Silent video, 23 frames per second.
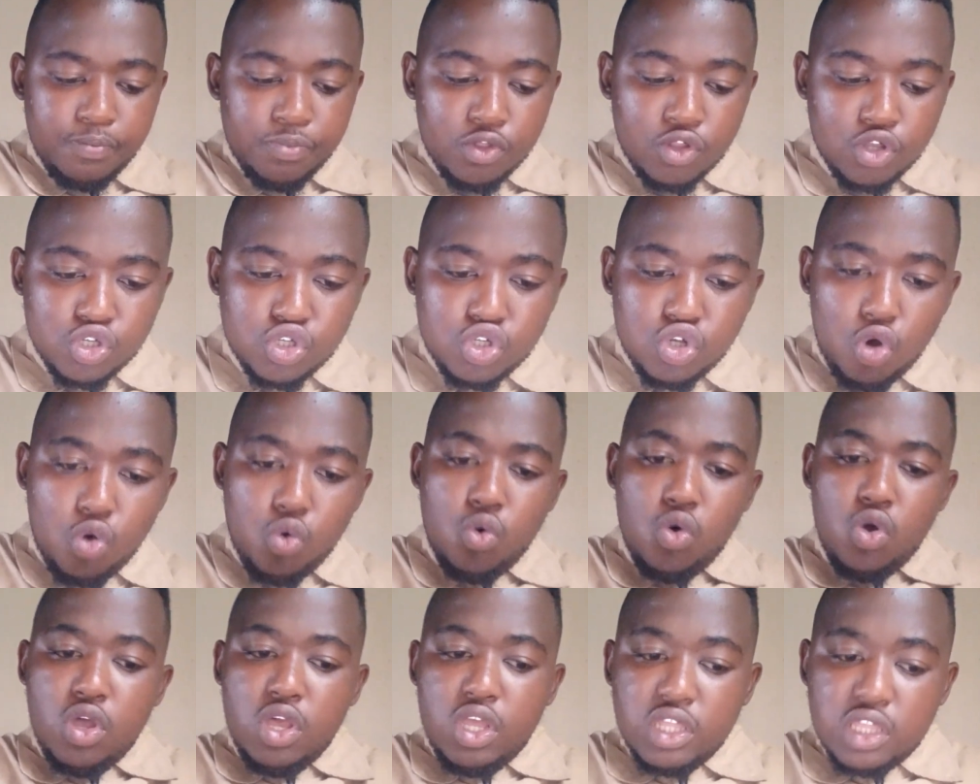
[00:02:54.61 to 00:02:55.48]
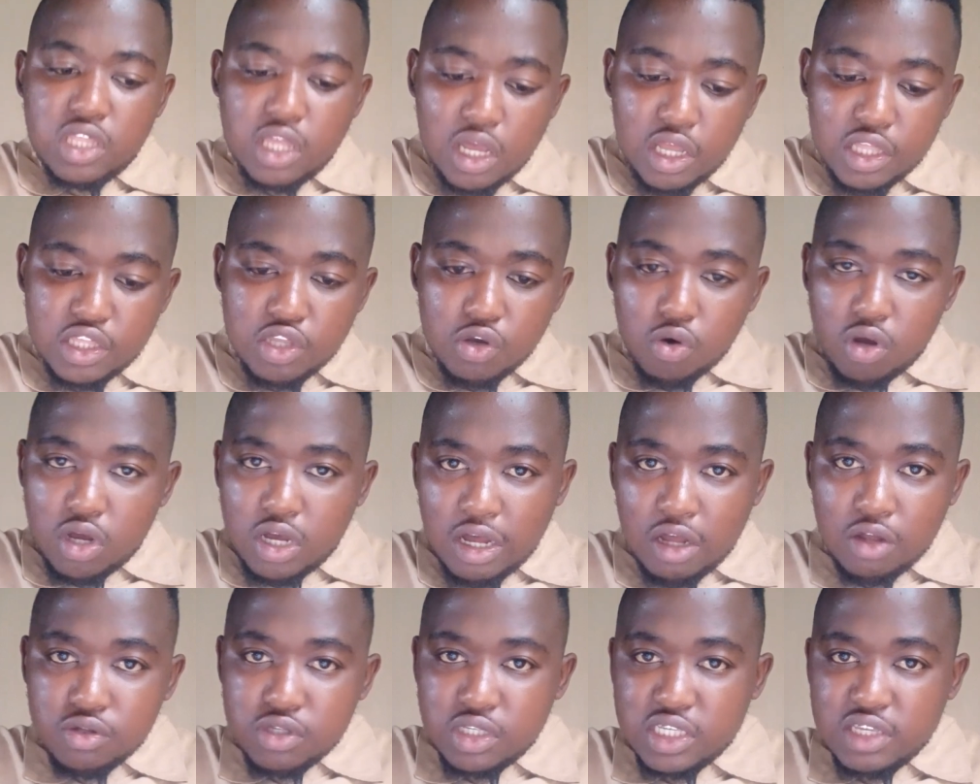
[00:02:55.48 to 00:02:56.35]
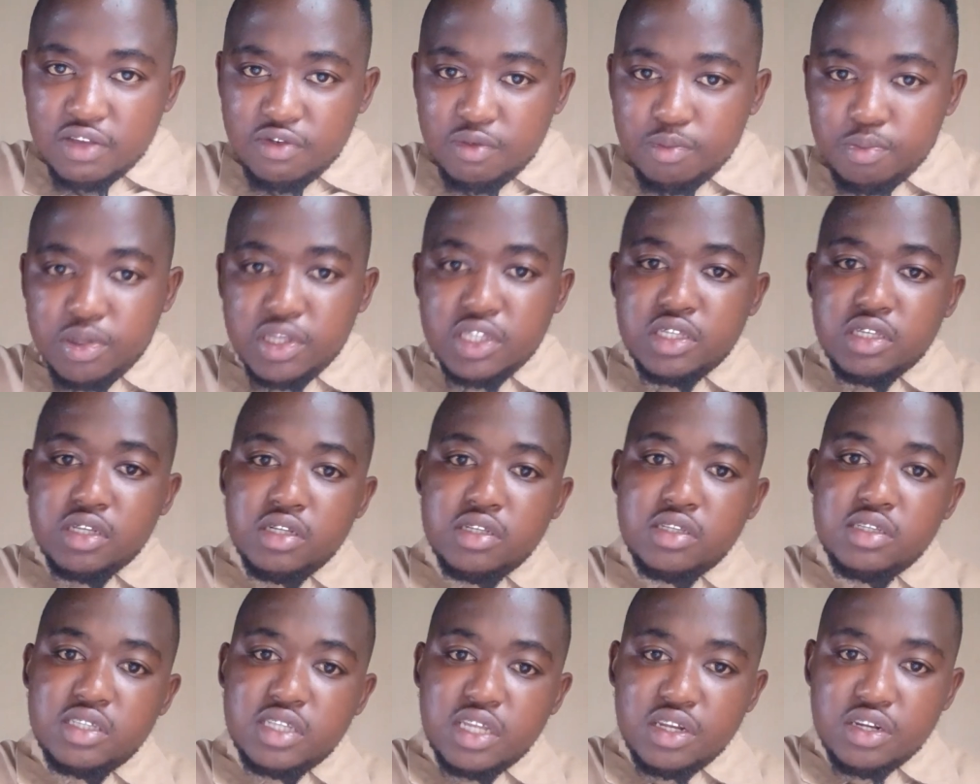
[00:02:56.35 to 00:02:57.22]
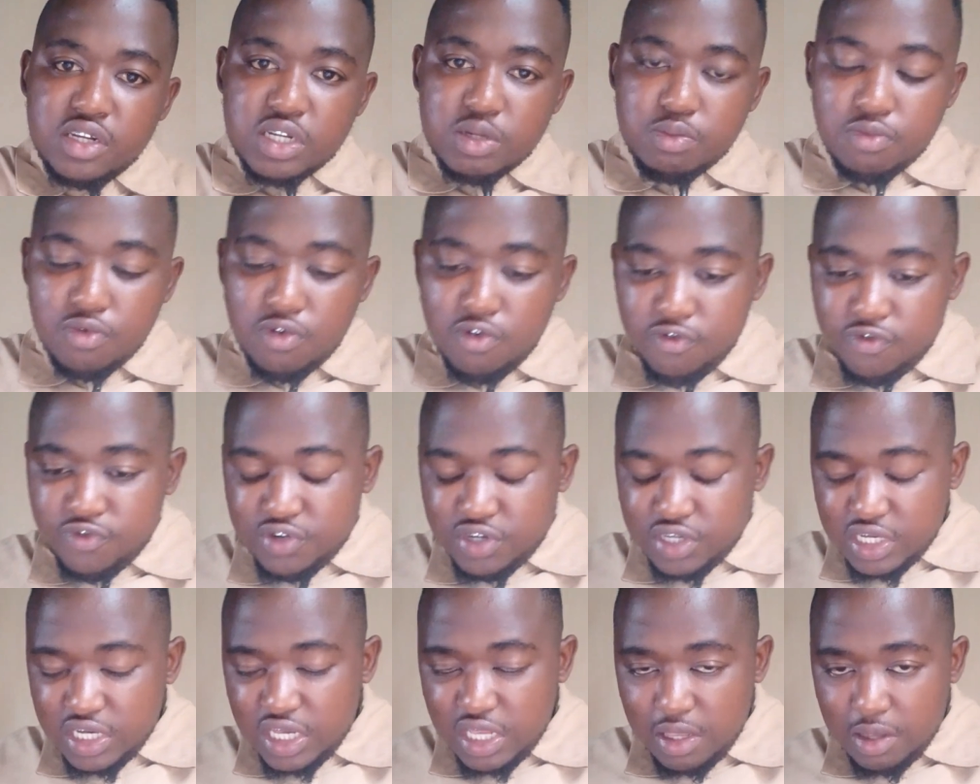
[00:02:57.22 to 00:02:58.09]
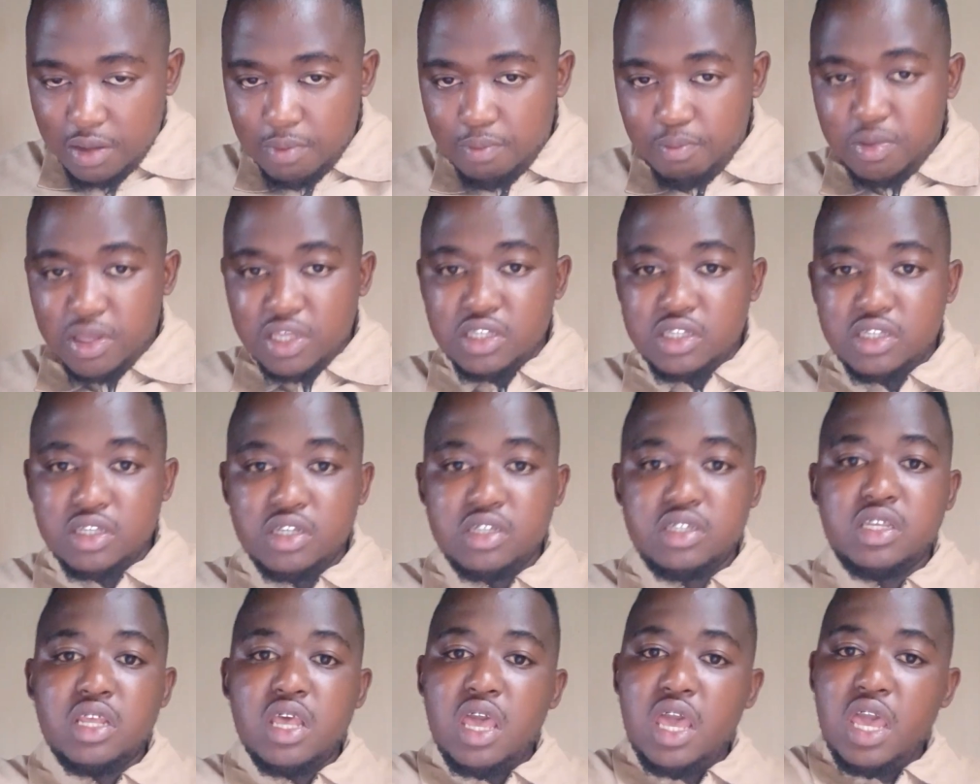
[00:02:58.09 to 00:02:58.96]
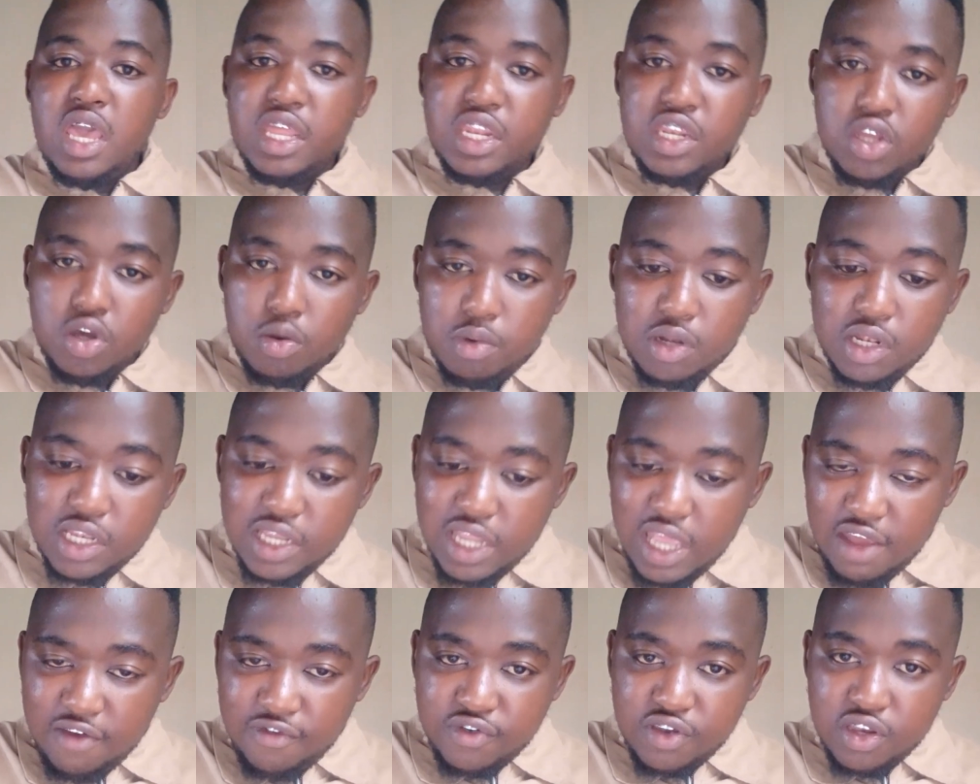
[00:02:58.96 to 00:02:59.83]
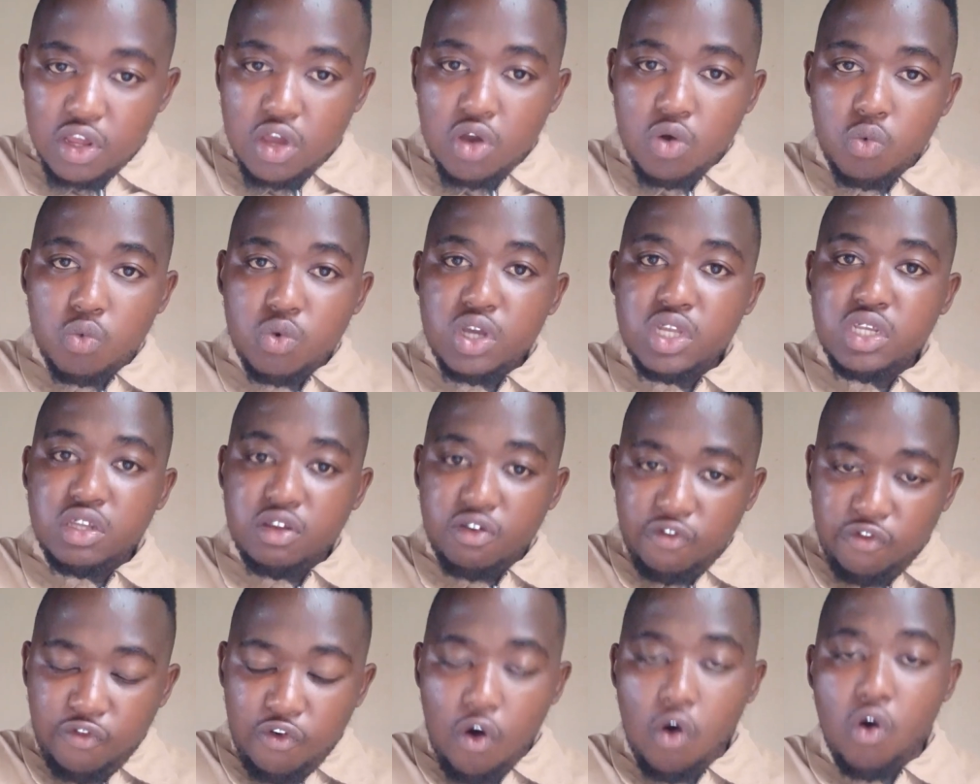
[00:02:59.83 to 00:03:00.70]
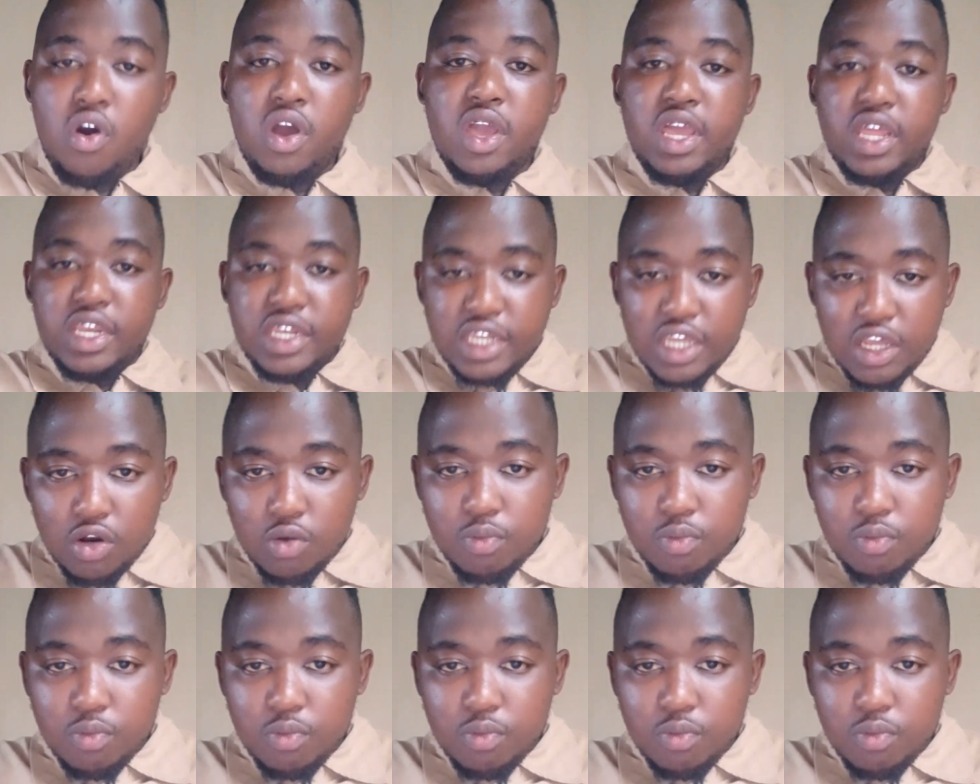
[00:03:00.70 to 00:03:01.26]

So they'll count 7 pencils, then remove 3 pencils, and they'll be left with 4, and that'll